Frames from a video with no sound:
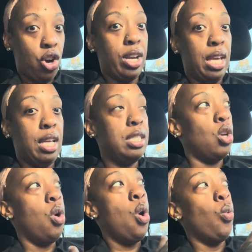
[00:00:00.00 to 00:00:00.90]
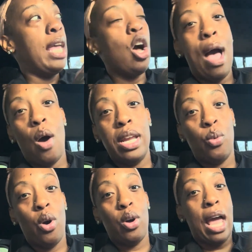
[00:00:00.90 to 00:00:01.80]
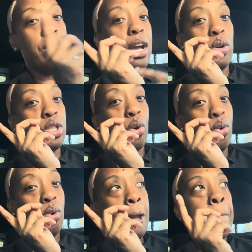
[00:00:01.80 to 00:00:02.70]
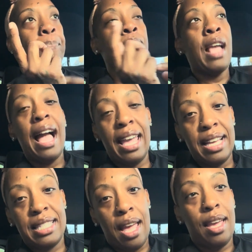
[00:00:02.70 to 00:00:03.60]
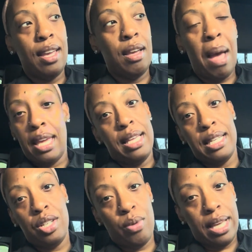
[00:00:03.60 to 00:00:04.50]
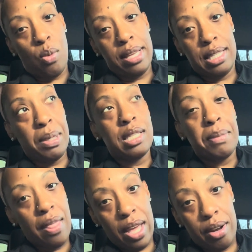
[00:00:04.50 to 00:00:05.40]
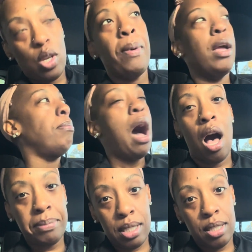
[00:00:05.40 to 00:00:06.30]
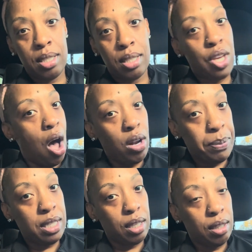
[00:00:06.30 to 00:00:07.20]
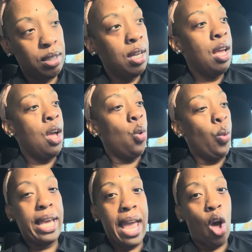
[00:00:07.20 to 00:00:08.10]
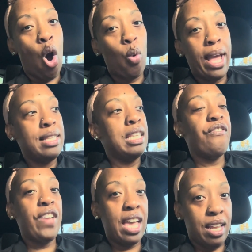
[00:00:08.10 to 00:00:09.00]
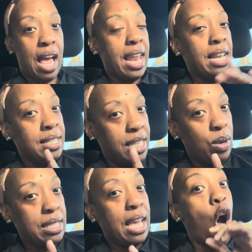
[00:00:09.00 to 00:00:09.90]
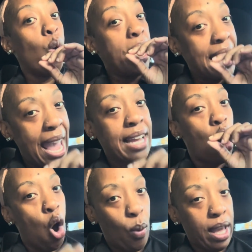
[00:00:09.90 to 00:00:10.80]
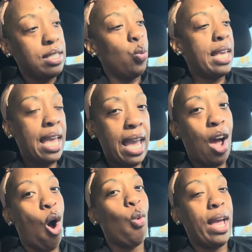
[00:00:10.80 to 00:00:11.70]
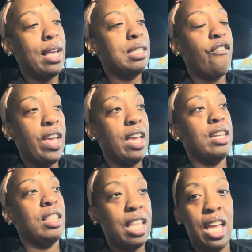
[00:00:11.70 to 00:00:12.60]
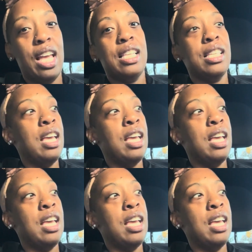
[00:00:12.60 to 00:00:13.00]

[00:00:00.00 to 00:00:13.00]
her kids. So when they go out in the world, like when they go to school, I can't say my kids didn't do X, Y, and Z because I'm not there. So moms, y'all in particular, we can't always defend. I didn't see what I said. We can't always defend the things